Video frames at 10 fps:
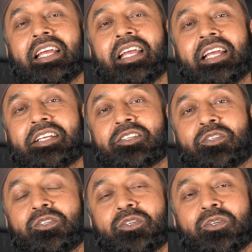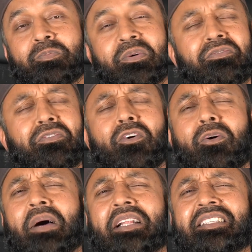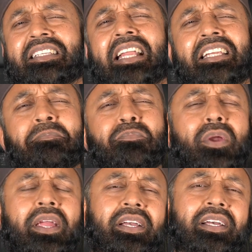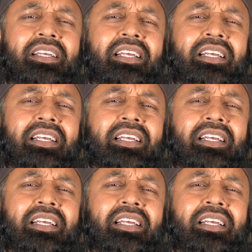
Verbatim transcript: is to perform and stand in prayer